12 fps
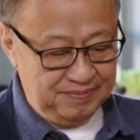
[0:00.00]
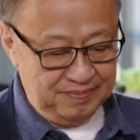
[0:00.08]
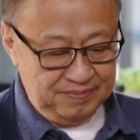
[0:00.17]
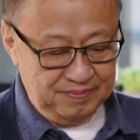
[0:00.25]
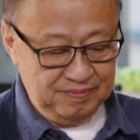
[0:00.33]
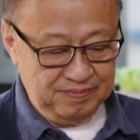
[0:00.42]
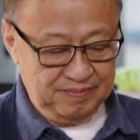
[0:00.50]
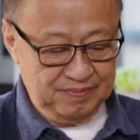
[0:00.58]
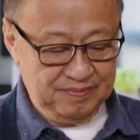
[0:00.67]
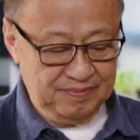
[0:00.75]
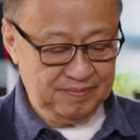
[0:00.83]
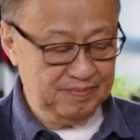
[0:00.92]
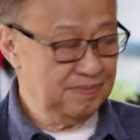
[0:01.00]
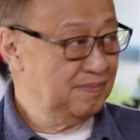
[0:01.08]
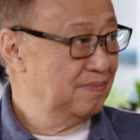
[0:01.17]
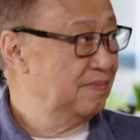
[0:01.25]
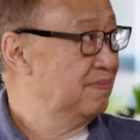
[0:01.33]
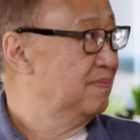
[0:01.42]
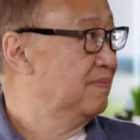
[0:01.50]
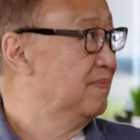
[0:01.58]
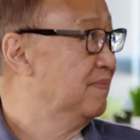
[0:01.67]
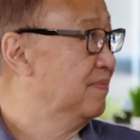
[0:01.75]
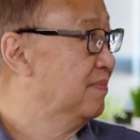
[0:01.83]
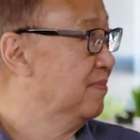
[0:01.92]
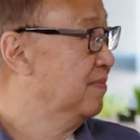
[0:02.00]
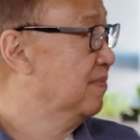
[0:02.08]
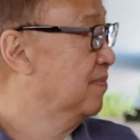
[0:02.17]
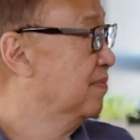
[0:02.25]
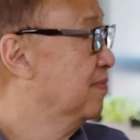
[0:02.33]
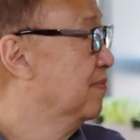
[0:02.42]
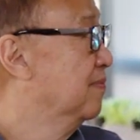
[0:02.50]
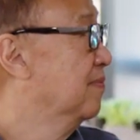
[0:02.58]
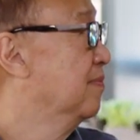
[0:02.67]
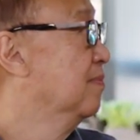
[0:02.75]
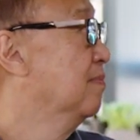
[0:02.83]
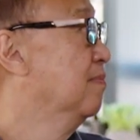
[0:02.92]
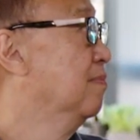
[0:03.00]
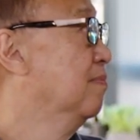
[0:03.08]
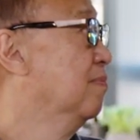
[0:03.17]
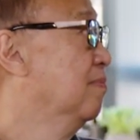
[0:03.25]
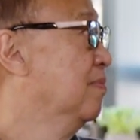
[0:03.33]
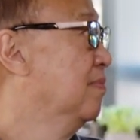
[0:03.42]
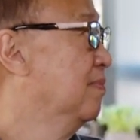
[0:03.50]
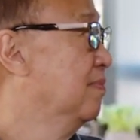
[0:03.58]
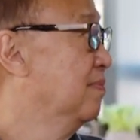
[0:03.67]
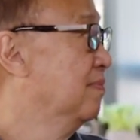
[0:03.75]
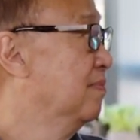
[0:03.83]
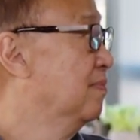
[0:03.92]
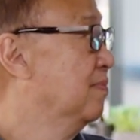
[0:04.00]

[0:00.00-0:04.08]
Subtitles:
This person isn't speaking.